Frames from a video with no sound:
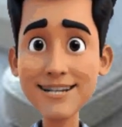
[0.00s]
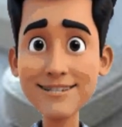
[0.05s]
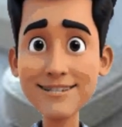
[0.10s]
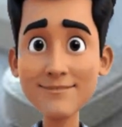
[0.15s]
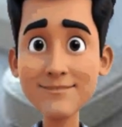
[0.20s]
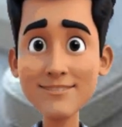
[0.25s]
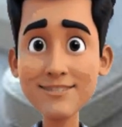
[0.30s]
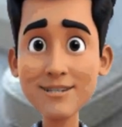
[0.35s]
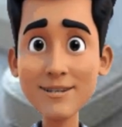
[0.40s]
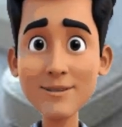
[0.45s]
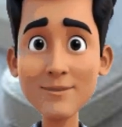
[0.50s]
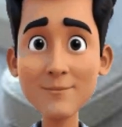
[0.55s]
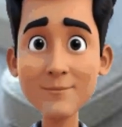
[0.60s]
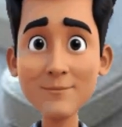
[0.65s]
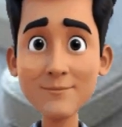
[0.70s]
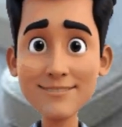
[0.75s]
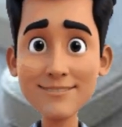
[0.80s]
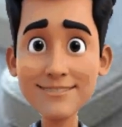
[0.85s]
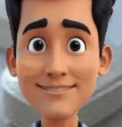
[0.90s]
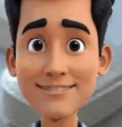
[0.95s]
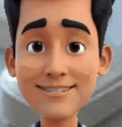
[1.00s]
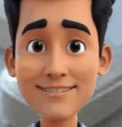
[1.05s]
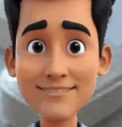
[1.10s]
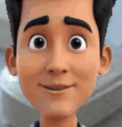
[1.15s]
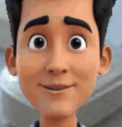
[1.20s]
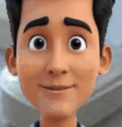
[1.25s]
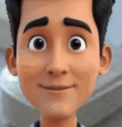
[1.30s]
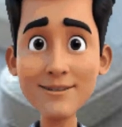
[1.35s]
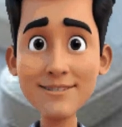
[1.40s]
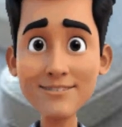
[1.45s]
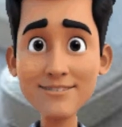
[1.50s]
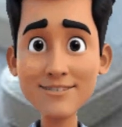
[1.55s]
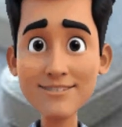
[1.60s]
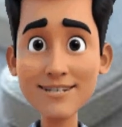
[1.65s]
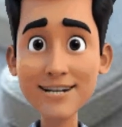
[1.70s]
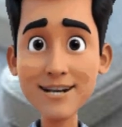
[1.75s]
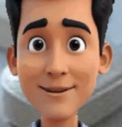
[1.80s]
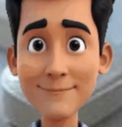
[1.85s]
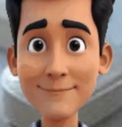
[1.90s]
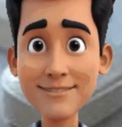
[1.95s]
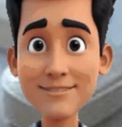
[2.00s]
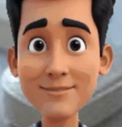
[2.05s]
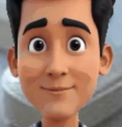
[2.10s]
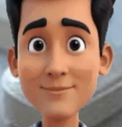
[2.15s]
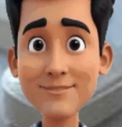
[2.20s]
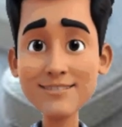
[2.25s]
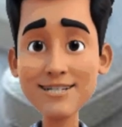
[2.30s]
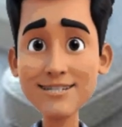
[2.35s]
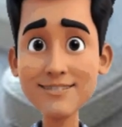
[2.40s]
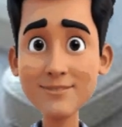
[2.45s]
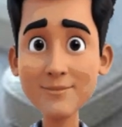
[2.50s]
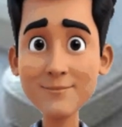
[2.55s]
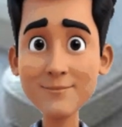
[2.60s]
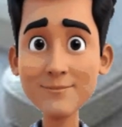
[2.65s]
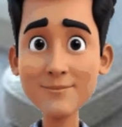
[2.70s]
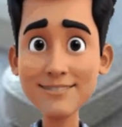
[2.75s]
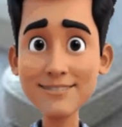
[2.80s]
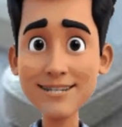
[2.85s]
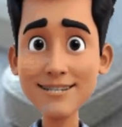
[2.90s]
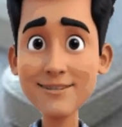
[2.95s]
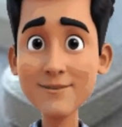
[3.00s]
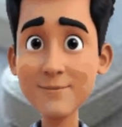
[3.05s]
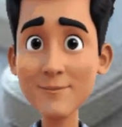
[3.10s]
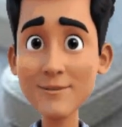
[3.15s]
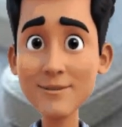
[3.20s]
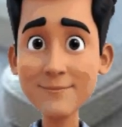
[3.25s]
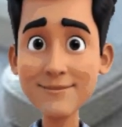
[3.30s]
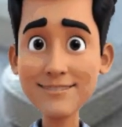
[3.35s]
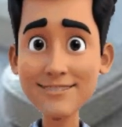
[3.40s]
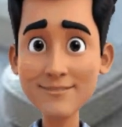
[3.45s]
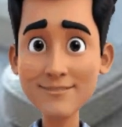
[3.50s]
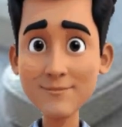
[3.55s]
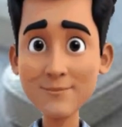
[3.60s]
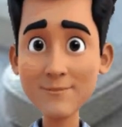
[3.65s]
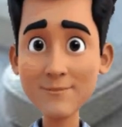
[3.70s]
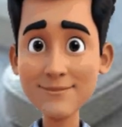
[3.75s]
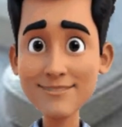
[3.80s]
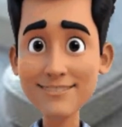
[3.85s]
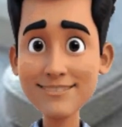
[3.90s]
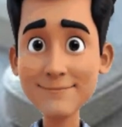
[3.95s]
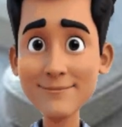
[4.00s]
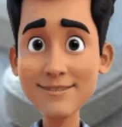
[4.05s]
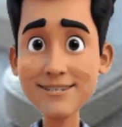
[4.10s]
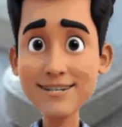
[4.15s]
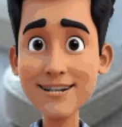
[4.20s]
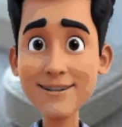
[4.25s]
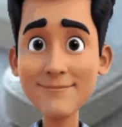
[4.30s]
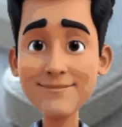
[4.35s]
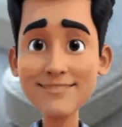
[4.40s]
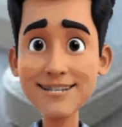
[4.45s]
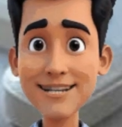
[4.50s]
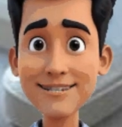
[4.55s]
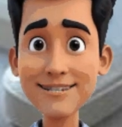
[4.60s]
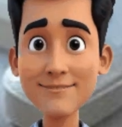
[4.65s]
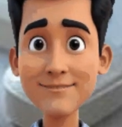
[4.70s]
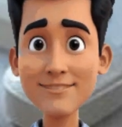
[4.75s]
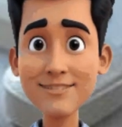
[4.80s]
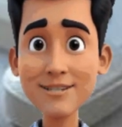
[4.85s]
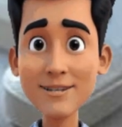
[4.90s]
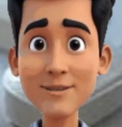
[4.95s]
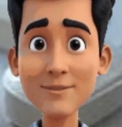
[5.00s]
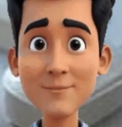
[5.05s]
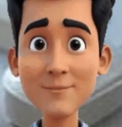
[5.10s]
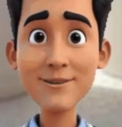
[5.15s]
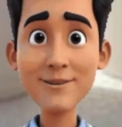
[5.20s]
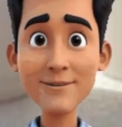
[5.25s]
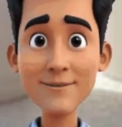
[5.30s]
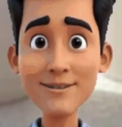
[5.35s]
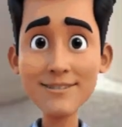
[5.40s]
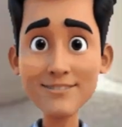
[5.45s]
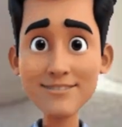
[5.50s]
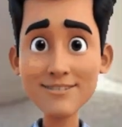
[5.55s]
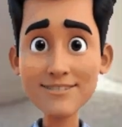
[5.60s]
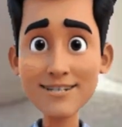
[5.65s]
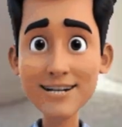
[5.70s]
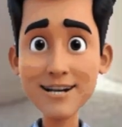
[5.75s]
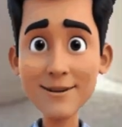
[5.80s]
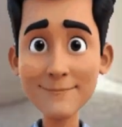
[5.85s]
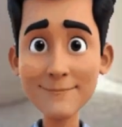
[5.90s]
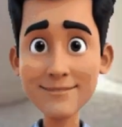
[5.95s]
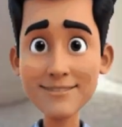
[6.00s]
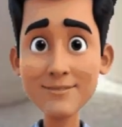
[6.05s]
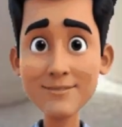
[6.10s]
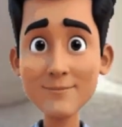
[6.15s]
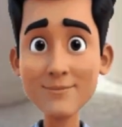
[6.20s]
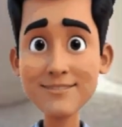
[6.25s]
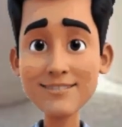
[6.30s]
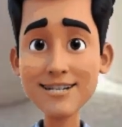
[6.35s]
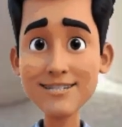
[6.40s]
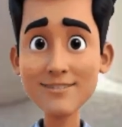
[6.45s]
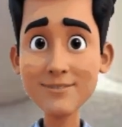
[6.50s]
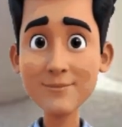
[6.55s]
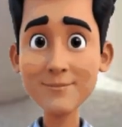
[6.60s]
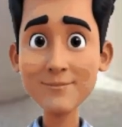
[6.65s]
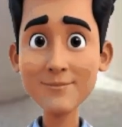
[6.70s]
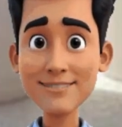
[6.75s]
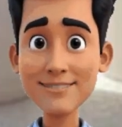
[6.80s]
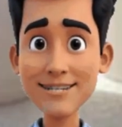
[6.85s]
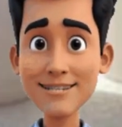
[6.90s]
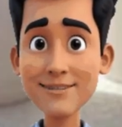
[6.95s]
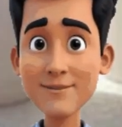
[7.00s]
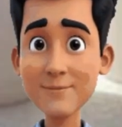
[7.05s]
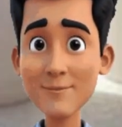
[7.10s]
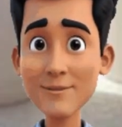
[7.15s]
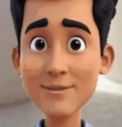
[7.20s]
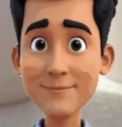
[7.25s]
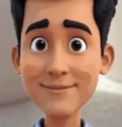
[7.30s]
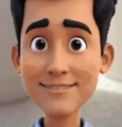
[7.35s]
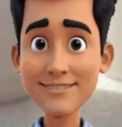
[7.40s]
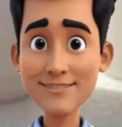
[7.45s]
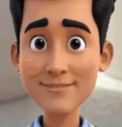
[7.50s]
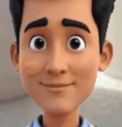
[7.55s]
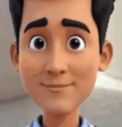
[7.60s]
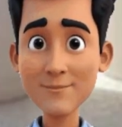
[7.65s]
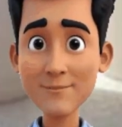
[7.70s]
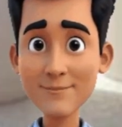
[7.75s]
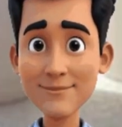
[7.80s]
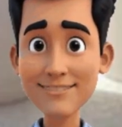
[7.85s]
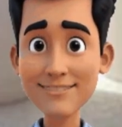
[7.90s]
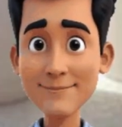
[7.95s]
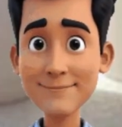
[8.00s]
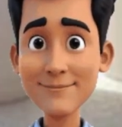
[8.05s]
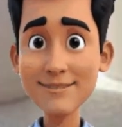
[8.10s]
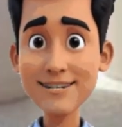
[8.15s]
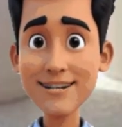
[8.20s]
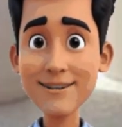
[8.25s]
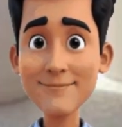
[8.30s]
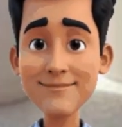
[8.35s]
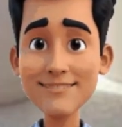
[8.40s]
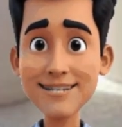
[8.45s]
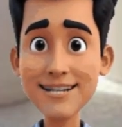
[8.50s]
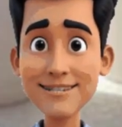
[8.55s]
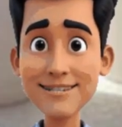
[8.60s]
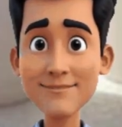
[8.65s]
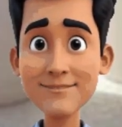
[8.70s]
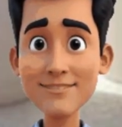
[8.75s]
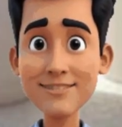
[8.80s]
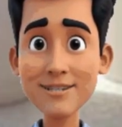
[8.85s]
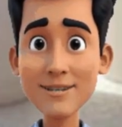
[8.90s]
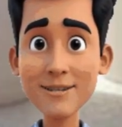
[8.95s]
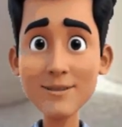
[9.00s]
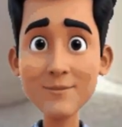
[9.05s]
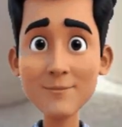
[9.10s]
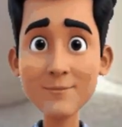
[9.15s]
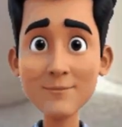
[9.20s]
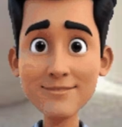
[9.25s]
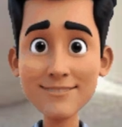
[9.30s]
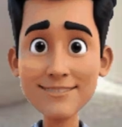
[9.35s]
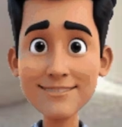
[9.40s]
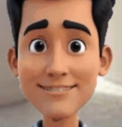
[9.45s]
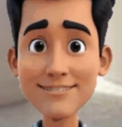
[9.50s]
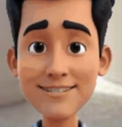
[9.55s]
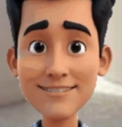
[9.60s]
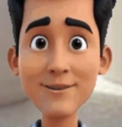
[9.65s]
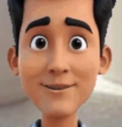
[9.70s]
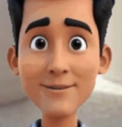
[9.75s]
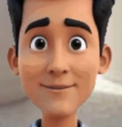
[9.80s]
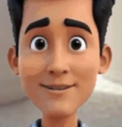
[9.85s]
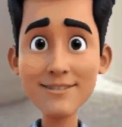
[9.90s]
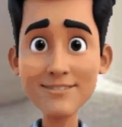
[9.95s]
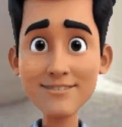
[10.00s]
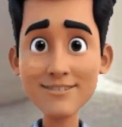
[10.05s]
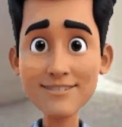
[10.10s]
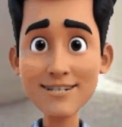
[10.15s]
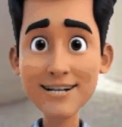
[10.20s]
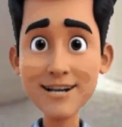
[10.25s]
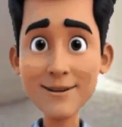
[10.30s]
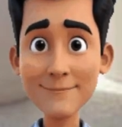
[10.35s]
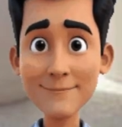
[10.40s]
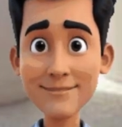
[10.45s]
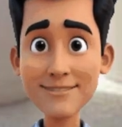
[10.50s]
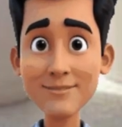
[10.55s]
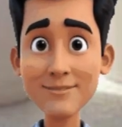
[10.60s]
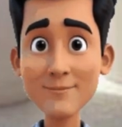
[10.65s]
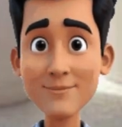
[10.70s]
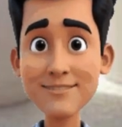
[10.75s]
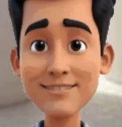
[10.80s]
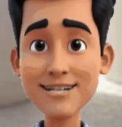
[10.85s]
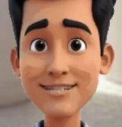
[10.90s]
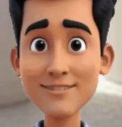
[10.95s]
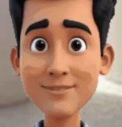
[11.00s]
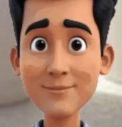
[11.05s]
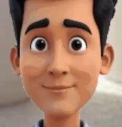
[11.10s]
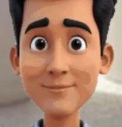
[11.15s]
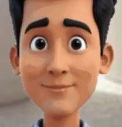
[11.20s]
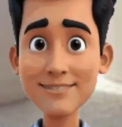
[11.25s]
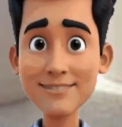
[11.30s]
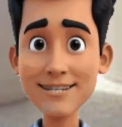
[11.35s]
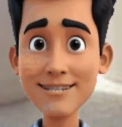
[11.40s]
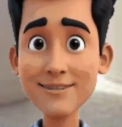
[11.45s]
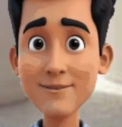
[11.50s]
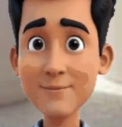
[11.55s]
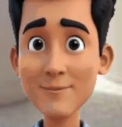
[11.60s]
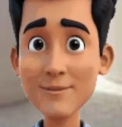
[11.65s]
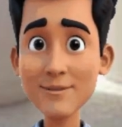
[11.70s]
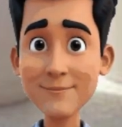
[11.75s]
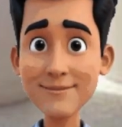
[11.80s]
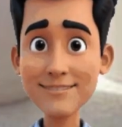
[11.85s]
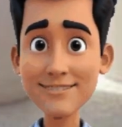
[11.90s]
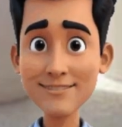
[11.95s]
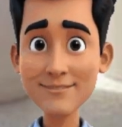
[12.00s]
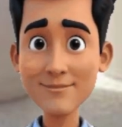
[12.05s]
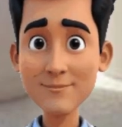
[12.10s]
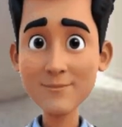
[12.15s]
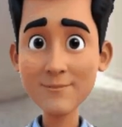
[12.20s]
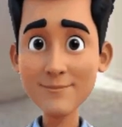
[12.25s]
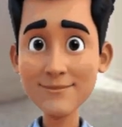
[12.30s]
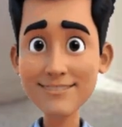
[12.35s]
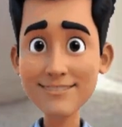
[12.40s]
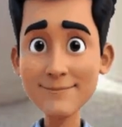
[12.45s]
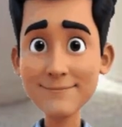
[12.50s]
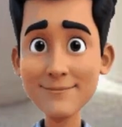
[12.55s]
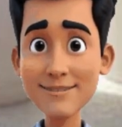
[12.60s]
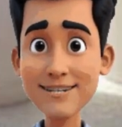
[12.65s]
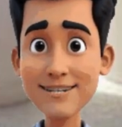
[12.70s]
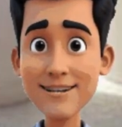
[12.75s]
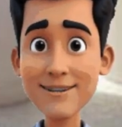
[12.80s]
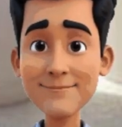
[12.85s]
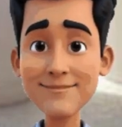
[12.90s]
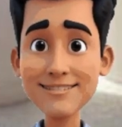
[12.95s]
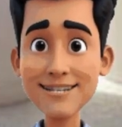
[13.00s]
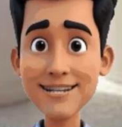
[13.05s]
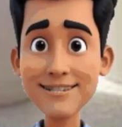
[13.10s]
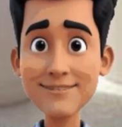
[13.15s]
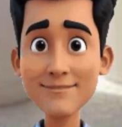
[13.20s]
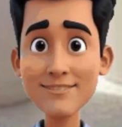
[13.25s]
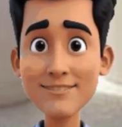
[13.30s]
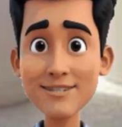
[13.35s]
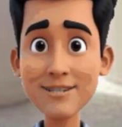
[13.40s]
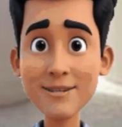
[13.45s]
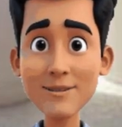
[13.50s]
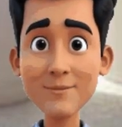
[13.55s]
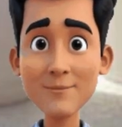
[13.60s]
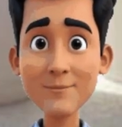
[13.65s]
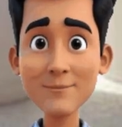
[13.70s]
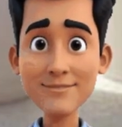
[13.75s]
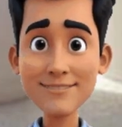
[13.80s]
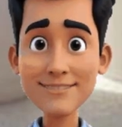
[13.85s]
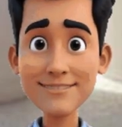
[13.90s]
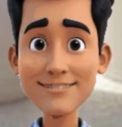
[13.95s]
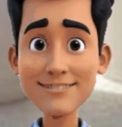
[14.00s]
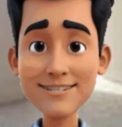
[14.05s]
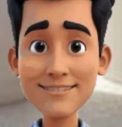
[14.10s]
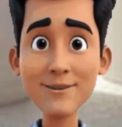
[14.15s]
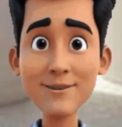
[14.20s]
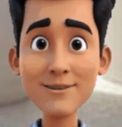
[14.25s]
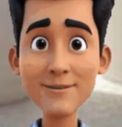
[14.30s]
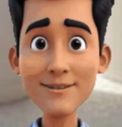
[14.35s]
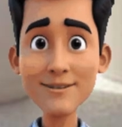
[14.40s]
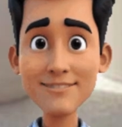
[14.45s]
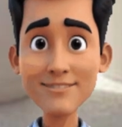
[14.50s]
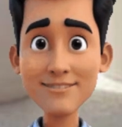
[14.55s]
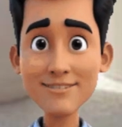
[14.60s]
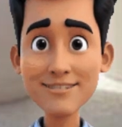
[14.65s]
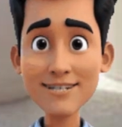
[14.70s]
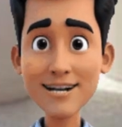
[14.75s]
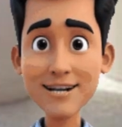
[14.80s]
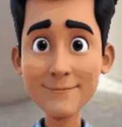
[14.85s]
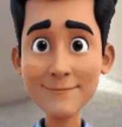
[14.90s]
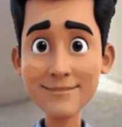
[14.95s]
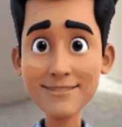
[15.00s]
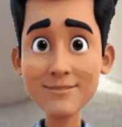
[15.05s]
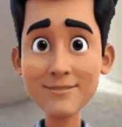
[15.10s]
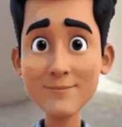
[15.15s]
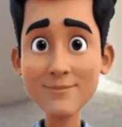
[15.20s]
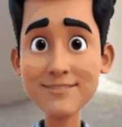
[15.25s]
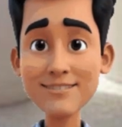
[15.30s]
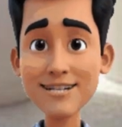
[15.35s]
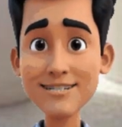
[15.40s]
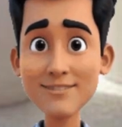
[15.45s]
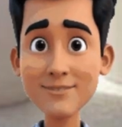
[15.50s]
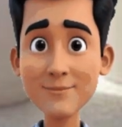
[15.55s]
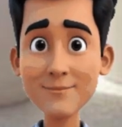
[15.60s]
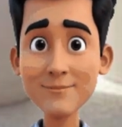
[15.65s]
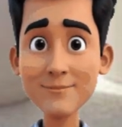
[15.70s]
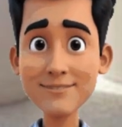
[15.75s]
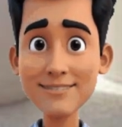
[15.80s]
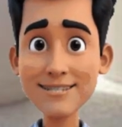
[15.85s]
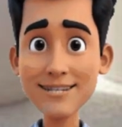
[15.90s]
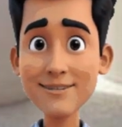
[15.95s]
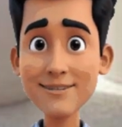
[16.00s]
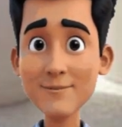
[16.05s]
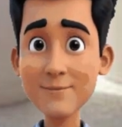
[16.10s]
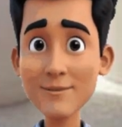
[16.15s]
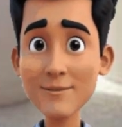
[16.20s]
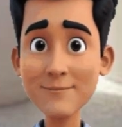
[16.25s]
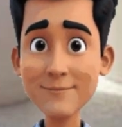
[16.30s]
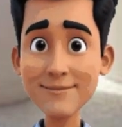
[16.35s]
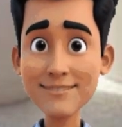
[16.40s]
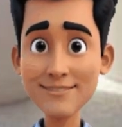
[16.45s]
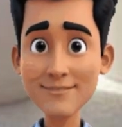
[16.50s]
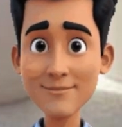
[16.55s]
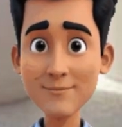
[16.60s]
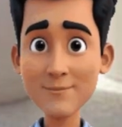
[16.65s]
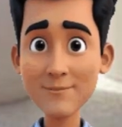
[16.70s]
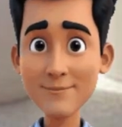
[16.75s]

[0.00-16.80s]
Children should only receive age-appropriate doses under medical supervision. What to do. Avoid taking random antibiotics, as they do not work on viruses and cause resistance. Don't send a recovering child to school too early, let them rest completely.